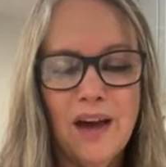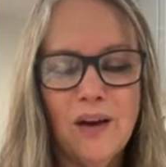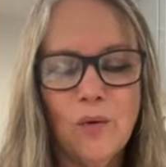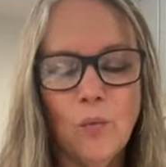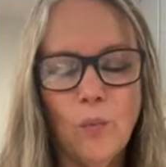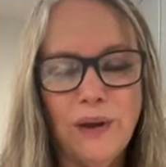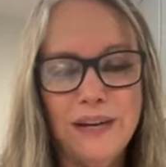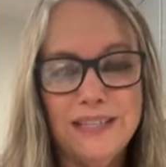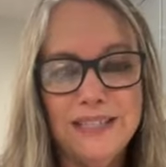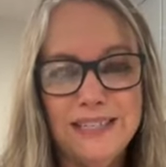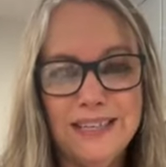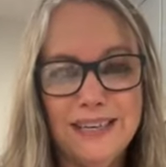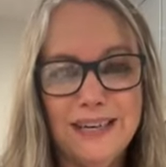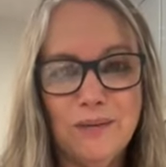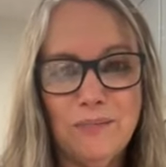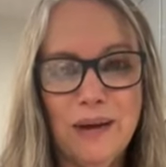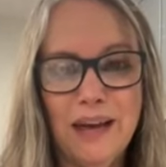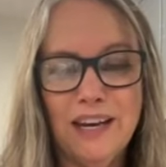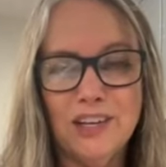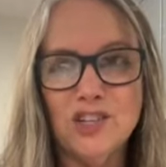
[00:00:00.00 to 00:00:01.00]
We did
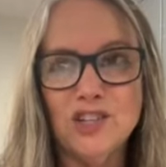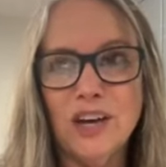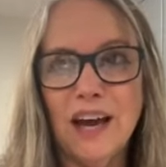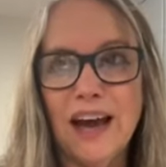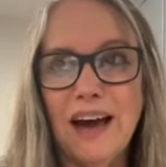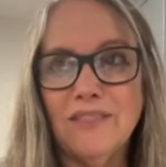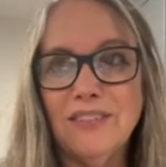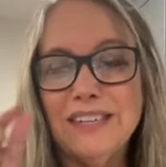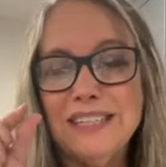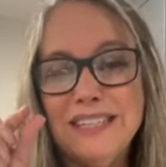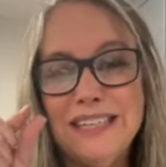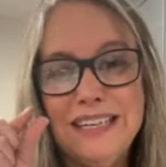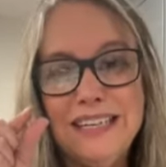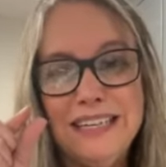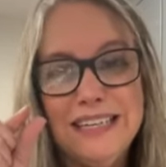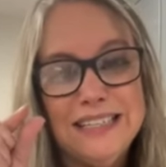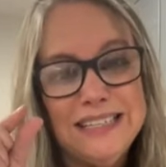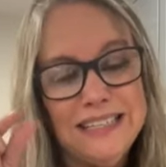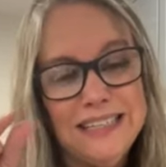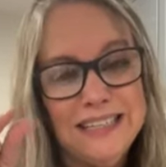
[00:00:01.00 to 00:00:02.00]
manage to have a
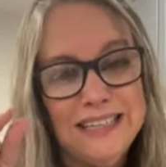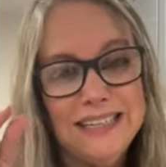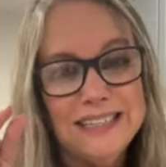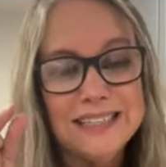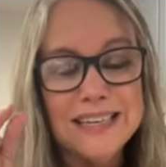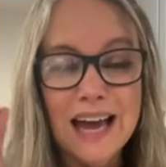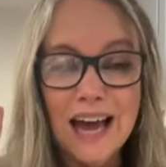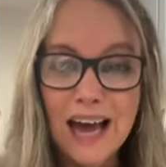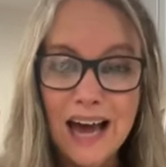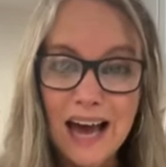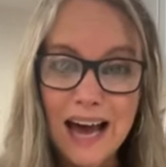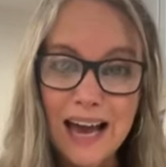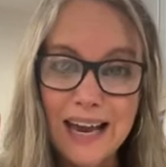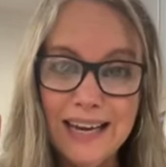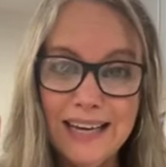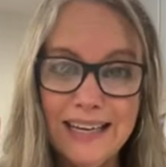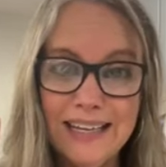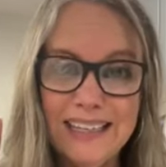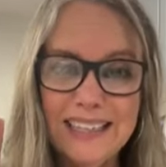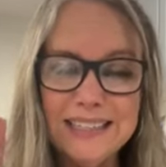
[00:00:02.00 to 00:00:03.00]
teeny, teeny,
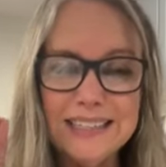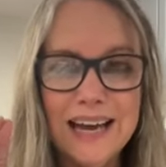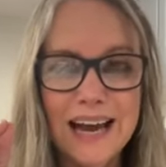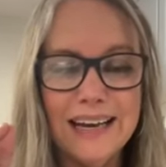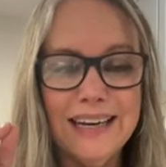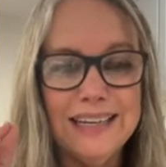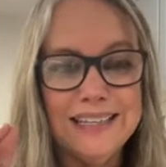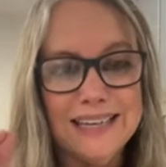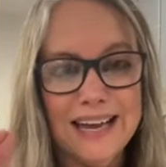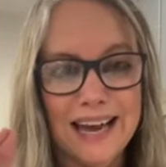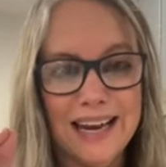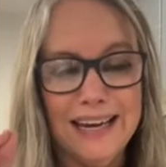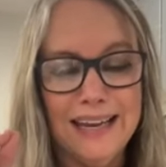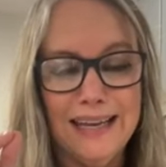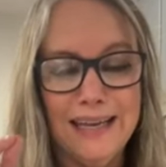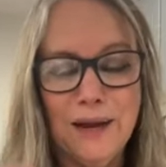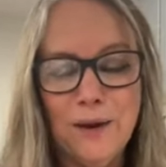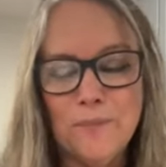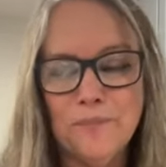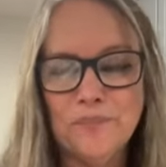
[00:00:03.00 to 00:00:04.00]
tiny, tiny,
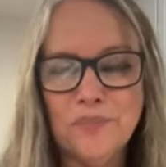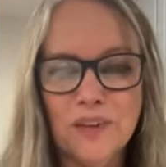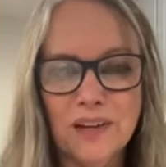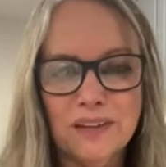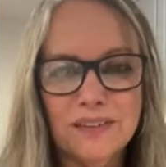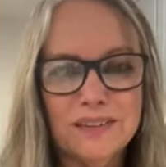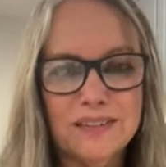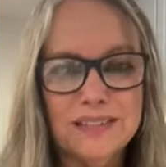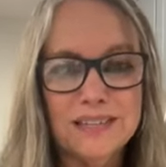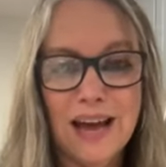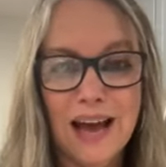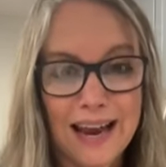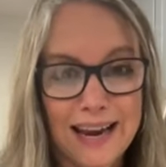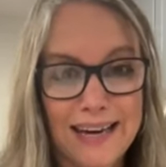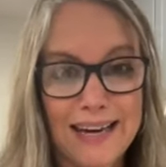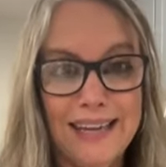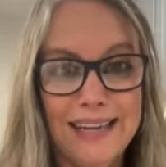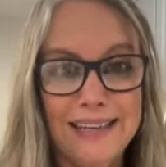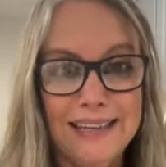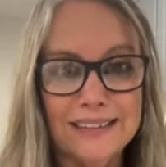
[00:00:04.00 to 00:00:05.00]
tiny,
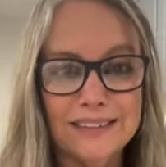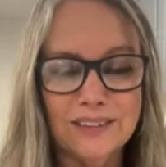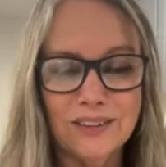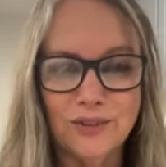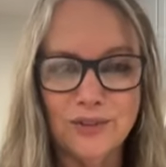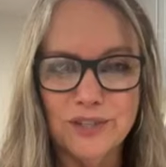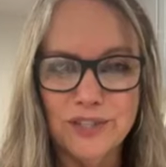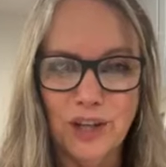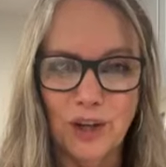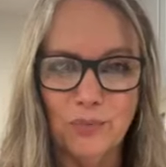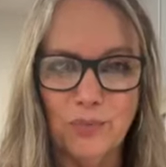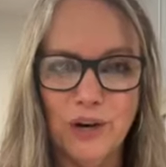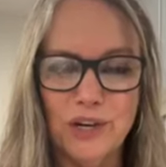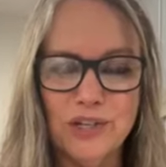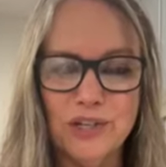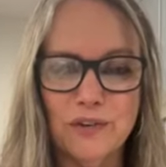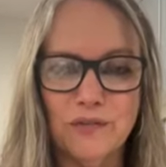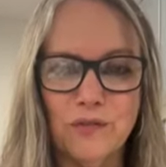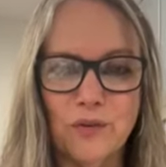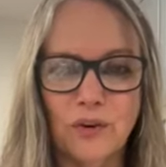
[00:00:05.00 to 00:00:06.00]
tiny little
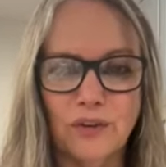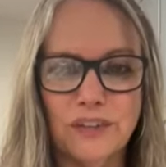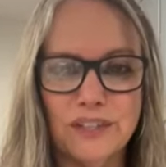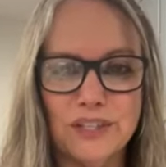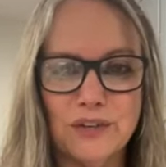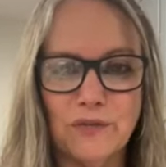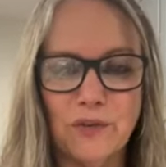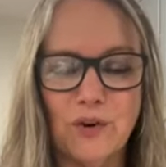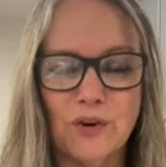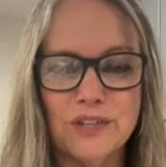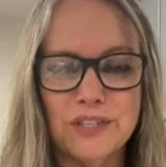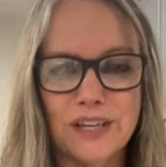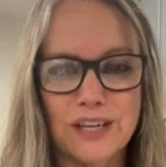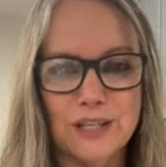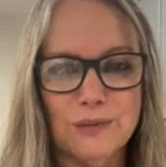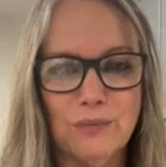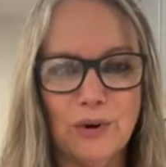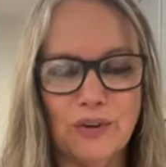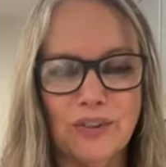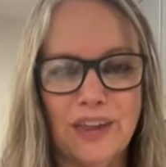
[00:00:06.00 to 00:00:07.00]
celebration for Alyssa for her
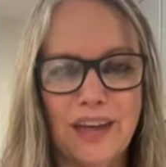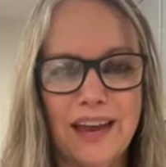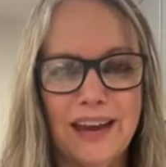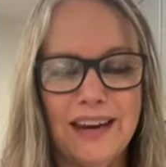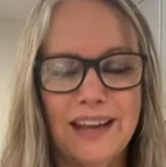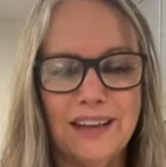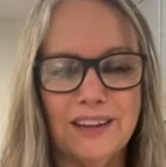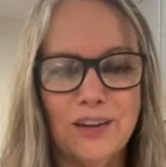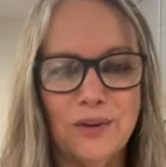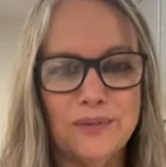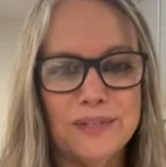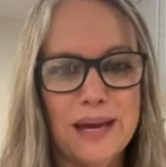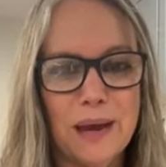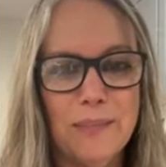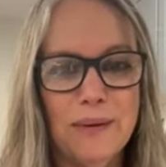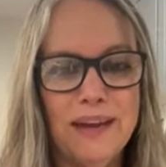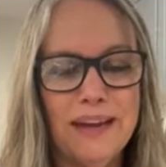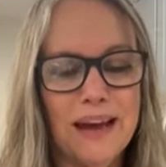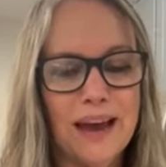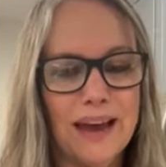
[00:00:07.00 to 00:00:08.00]
6th birthday. And hello,
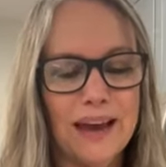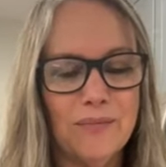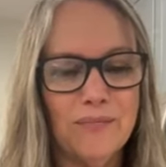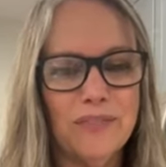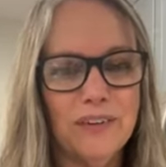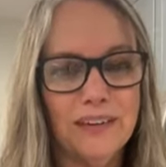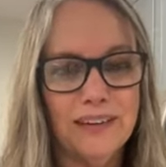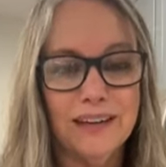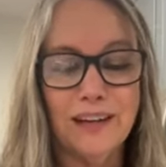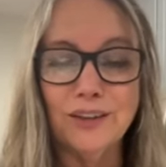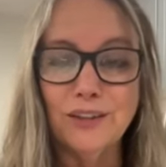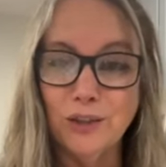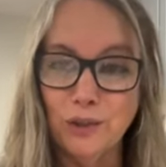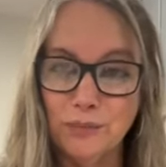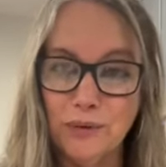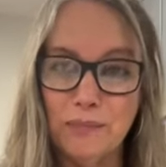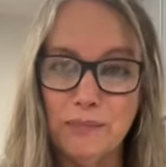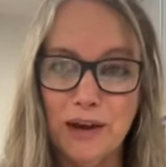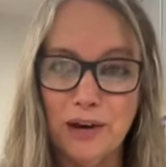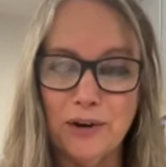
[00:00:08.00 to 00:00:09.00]
Debbie. I am feeling a little
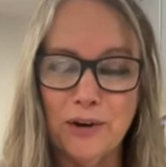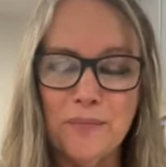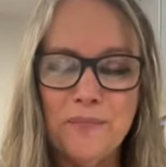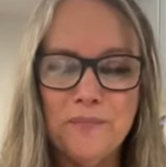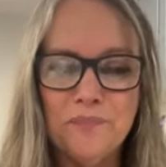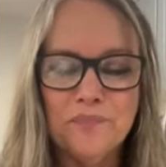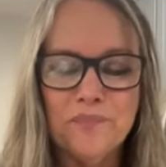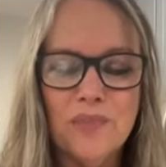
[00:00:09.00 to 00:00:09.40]
bit better.